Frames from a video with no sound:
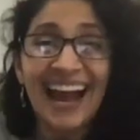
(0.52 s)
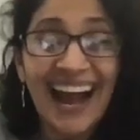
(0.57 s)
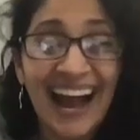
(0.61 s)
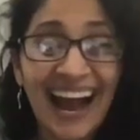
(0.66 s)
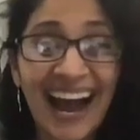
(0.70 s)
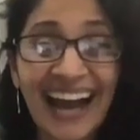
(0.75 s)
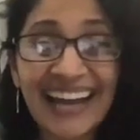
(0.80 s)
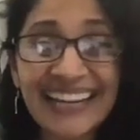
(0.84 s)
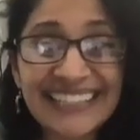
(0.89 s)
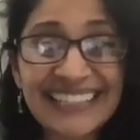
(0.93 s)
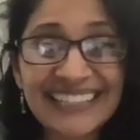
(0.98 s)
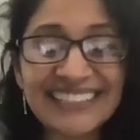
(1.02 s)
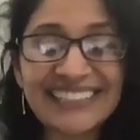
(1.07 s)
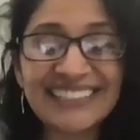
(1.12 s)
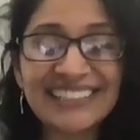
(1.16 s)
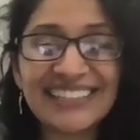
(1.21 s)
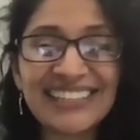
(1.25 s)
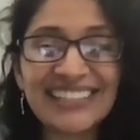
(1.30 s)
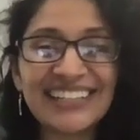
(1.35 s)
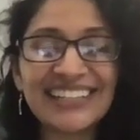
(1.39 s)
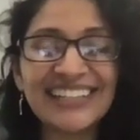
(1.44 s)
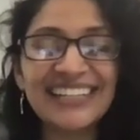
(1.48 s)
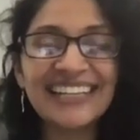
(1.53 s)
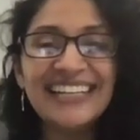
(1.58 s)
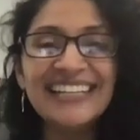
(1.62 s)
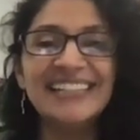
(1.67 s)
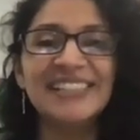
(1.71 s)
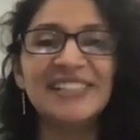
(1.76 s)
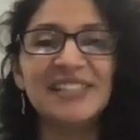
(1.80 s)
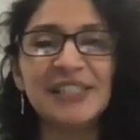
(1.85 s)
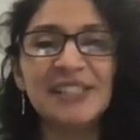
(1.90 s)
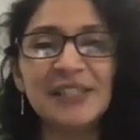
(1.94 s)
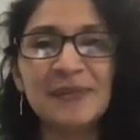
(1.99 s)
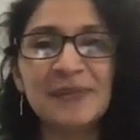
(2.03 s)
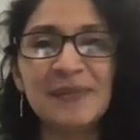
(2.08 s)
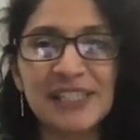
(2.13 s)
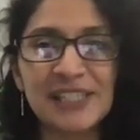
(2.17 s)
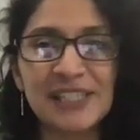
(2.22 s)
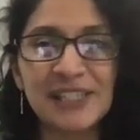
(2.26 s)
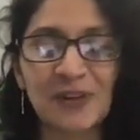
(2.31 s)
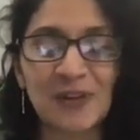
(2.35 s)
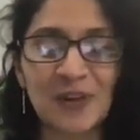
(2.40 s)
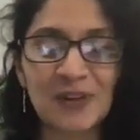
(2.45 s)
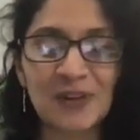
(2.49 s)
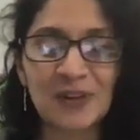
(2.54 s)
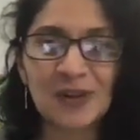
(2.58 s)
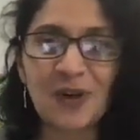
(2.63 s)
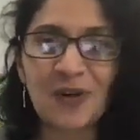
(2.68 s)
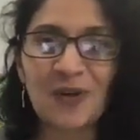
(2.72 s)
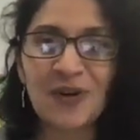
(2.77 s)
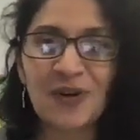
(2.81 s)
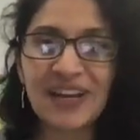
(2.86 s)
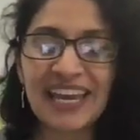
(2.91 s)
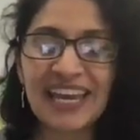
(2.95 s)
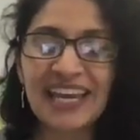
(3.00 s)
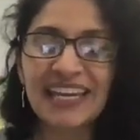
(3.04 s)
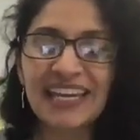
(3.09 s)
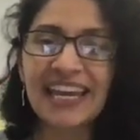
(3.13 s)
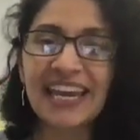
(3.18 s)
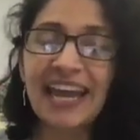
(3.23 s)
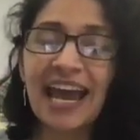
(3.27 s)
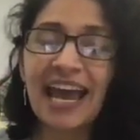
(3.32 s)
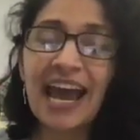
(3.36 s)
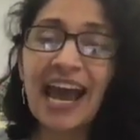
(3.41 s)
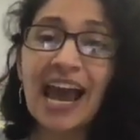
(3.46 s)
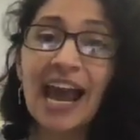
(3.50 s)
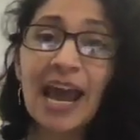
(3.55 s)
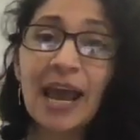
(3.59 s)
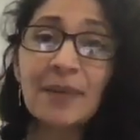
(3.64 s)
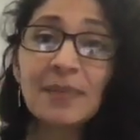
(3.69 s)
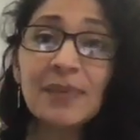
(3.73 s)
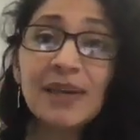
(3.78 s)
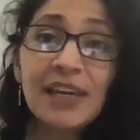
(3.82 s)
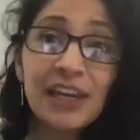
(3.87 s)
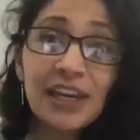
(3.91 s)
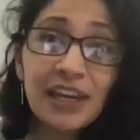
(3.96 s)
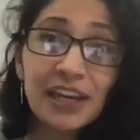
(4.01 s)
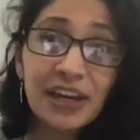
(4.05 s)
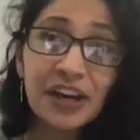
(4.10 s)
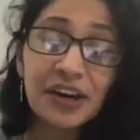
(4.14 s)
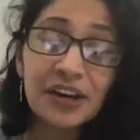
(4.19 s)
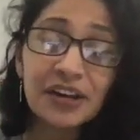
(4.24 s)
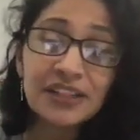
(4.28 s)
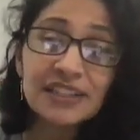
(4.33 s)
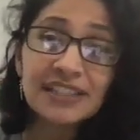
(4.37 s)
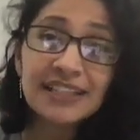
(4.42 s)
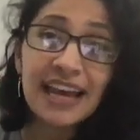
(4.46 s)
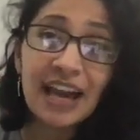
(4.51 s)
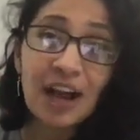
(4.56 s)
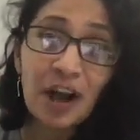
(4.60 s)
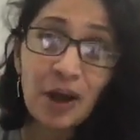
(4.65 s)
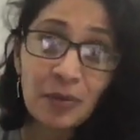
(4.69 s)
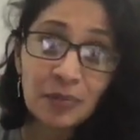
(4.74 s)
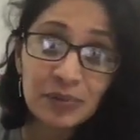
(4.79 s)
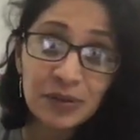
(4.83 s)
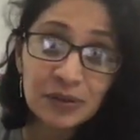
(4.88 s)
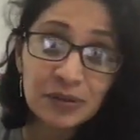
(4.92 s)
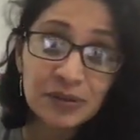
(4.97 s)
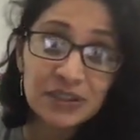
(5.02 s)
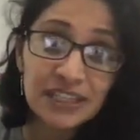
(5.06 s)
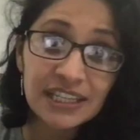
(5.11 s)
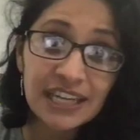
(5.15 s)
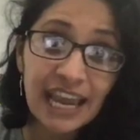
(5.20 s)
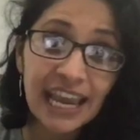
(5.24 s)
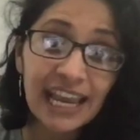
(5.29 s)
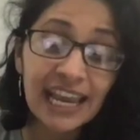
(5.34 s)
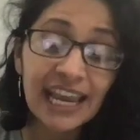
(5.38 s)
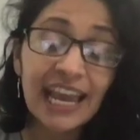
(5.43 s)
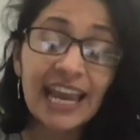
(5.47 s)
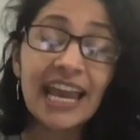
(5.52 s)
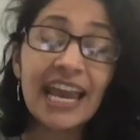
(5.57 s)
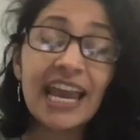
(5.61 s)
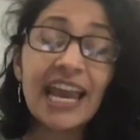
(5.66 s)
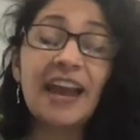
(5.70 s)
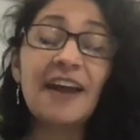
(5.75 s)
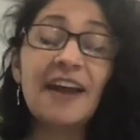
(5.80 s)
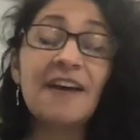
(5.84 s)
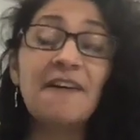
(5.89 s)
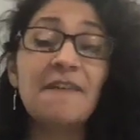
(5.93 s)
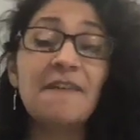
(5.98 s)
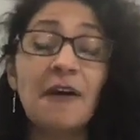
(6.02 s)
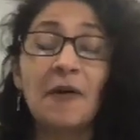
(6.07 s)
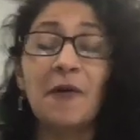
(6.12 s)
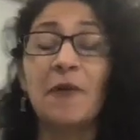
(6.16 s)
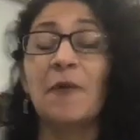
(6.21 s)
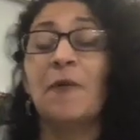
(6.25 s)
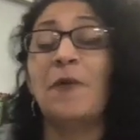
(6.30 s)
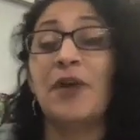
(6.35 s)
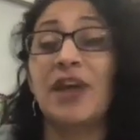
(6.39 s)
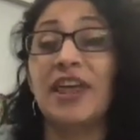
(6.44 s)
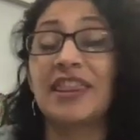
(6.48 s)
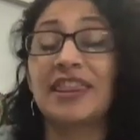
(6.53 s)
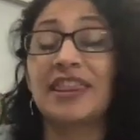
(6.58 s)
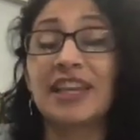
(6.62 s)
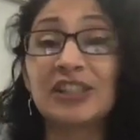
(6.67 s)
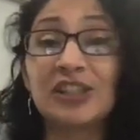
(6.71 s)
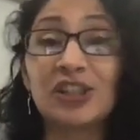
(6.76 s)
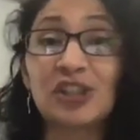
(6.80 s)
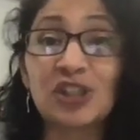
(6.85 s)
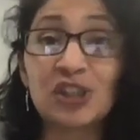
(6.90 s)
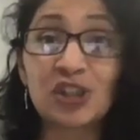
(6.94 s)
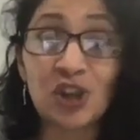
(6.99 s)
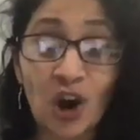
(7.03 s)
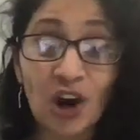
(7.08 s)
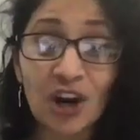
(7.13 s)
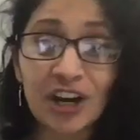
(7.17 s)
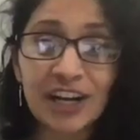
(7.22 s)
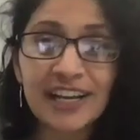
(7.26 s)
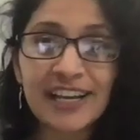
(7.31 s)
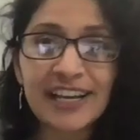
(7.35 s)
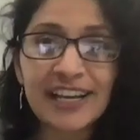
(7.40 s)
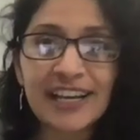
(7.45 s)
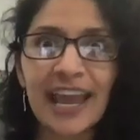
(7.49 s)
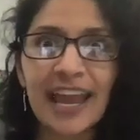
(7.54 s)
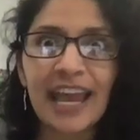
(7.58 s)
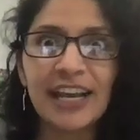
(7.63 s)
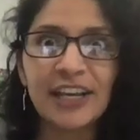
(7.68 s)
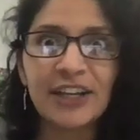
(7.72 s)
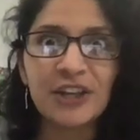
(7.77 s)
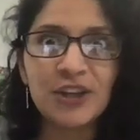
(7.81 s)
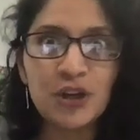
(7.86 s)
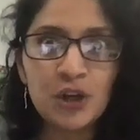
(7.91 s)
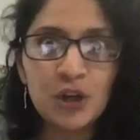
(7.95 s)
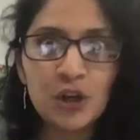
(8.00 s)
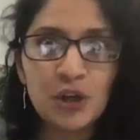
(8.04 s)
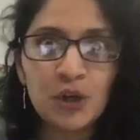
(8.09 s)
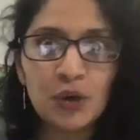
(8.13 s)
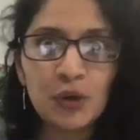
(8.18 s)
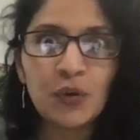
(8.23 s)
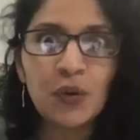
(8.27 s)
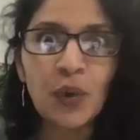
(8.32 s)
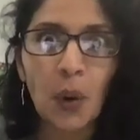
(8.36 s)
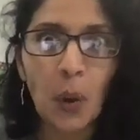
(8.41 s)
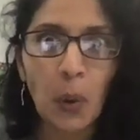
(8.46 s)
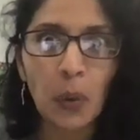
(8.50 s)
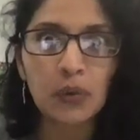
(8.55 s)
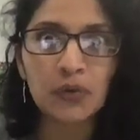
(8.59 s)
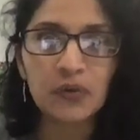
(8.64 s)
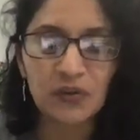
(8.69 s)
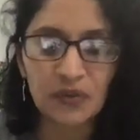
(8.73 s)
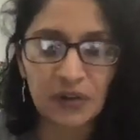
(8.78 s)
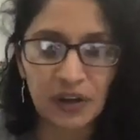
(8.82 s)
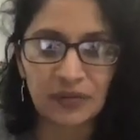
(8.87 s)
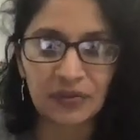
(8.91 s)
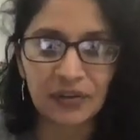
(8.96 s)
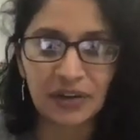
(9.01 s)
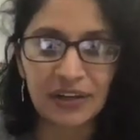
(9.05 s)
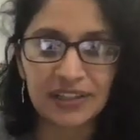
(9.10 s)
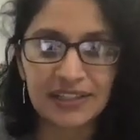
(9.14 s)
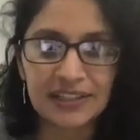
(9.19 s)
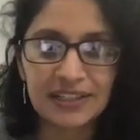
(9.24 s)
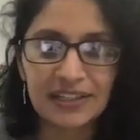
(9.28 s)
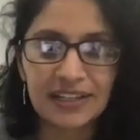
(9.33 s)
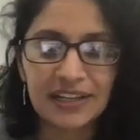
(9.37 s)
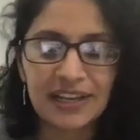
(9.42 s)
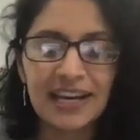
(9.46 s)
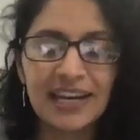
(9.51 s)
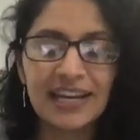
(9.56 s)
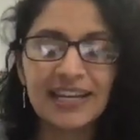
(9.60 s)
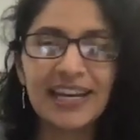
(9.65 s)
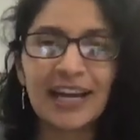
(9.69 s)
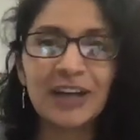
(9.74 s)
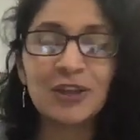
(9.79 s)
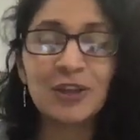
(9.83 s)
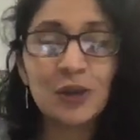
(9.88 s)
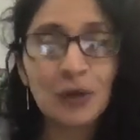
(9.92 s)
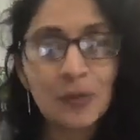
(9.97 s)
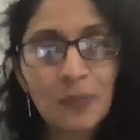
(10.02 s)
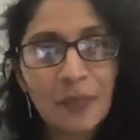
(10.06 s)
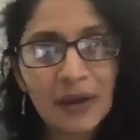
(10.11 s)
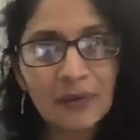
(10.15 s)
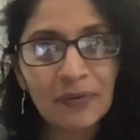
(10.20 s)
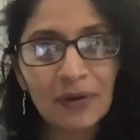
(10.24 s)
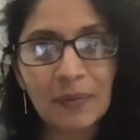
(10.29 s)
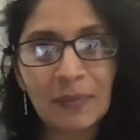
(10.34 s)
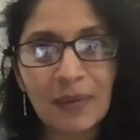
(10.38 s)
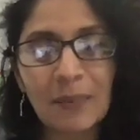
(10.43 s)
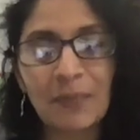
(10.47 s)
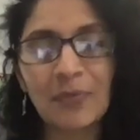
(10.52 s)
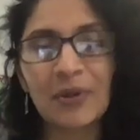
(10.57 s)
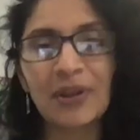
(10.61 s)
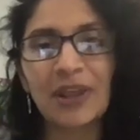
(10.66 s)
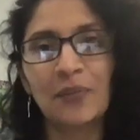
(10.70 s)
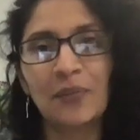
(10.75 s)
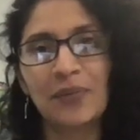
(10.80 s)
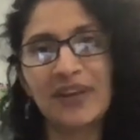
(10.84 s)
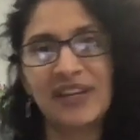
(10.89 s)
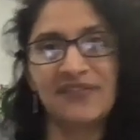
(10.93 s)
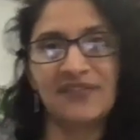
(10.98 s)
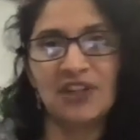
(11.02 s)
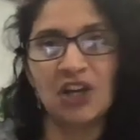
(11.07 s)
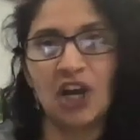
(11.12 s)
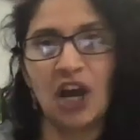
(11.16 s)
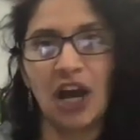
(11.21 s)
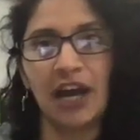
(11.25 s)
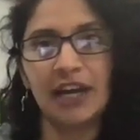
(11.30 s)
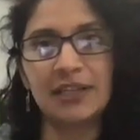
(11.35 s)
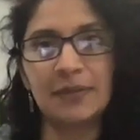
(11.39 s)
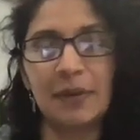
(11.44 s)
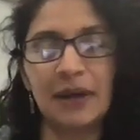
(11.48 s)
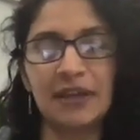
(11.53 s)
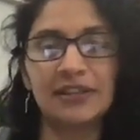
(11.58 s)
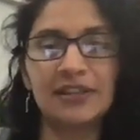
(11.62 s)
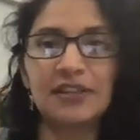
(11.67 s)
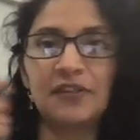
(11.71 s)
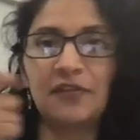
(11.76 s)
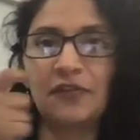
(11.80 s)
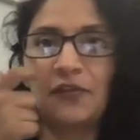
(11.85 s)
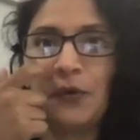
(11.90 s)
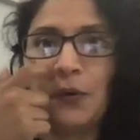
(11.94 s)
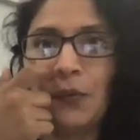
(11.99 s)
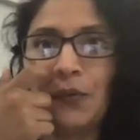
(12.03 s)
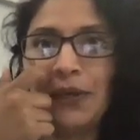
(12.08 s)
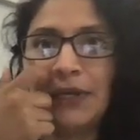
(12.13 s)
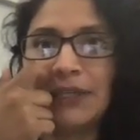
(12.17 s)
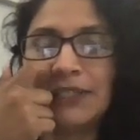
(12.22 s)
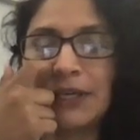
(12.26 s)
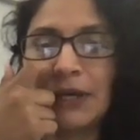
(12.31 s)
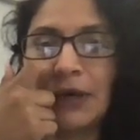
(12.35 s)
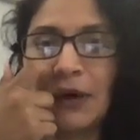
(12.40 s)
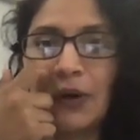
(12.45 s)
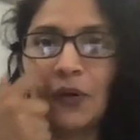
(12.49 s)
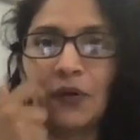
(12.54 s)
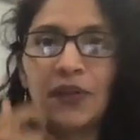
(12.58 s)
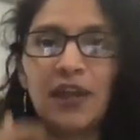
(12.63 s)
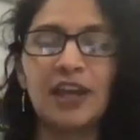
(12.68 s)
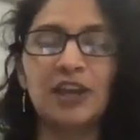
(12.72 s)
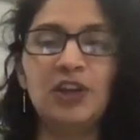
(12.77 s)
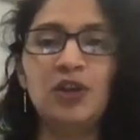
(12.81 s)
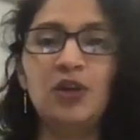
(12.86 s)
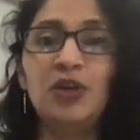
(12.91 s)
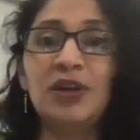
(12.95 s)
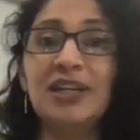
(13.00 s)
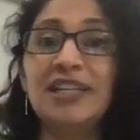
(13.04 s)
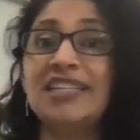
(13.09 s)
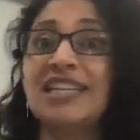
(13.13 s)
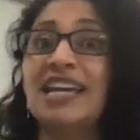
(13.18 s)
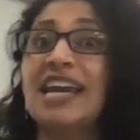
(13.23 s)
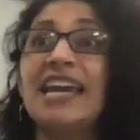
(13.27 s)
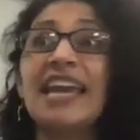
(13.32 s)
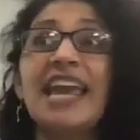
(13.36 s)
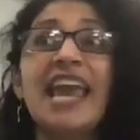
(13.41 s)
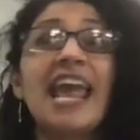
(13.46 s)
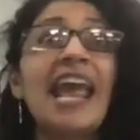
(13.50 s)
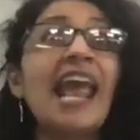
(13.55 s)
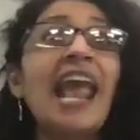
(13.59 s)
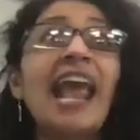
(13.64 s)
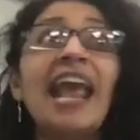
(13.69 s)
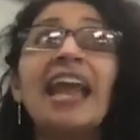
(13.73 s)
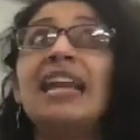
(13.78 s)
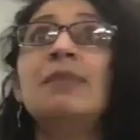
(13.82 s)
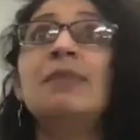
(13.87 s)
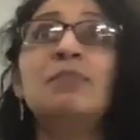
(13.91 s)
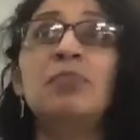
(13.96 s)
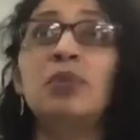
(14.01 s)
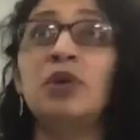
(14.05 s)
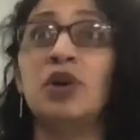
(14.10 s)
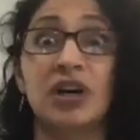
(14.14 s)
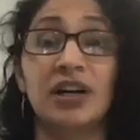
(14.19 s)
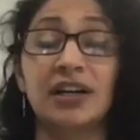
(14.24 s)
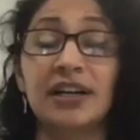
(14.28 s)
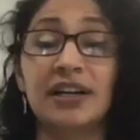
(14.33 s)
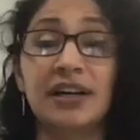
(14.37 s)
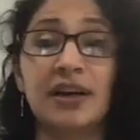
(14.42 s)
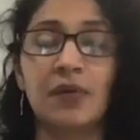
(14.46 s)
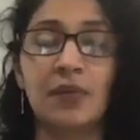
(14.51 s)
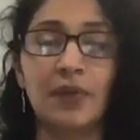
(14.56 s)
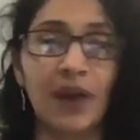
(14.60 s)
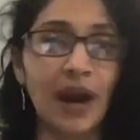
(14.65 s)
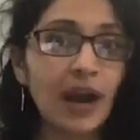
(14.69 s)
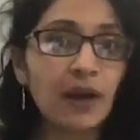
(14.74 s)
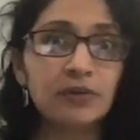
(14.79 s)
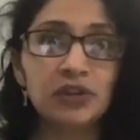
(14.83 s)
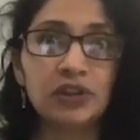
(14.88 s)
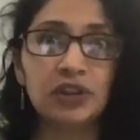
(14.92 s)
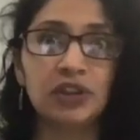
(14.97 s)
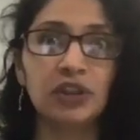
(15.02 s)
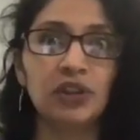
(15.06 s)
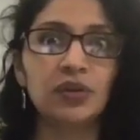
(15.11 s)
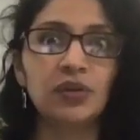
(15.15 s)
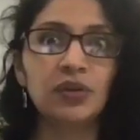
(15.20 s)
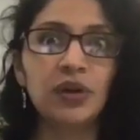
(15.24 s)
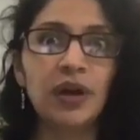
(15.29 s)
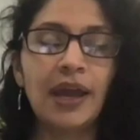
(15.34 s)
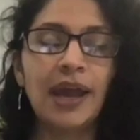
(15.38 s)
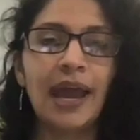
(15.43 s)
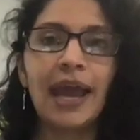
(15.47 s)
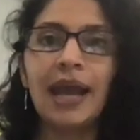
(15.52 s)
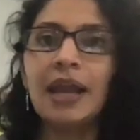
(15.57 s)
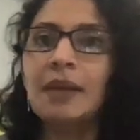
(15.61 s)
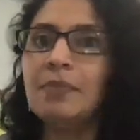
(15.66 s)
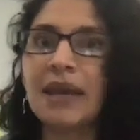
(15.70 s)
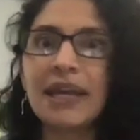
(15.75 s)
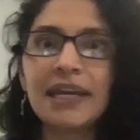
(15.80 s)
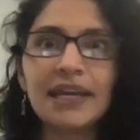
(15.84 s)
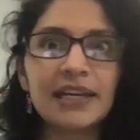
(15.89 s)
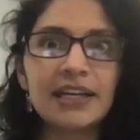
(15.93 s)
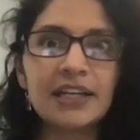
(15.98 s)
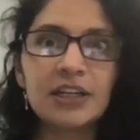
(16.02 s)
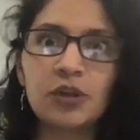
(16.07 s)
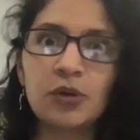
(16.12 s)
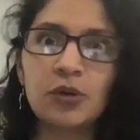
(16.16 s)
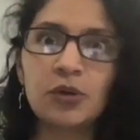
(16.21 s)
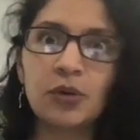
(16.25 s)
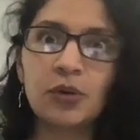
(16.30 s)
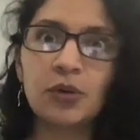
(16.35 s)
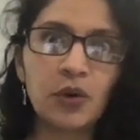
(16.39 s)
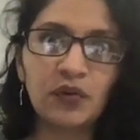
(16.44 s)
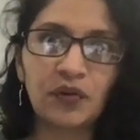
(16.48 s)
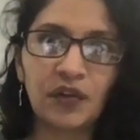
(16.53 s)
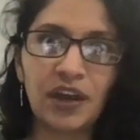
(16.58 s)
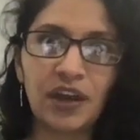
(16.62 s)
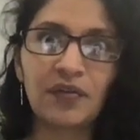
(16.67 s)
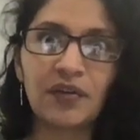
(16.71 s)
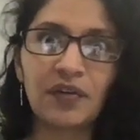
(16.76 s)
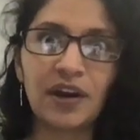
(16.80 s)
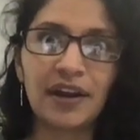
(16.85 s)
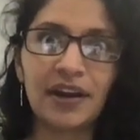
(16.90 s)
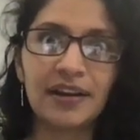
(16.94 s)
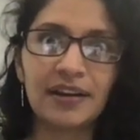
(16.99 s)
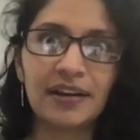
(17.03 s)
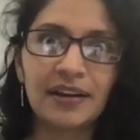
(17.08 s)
Hi, Kinder. This is Mrs. Orozco again, and I'm here to help you today with starting a new old favorite. Now, you may remember that we've talked about this a few weeks ago that you can take any book around you and make it into an old favorite.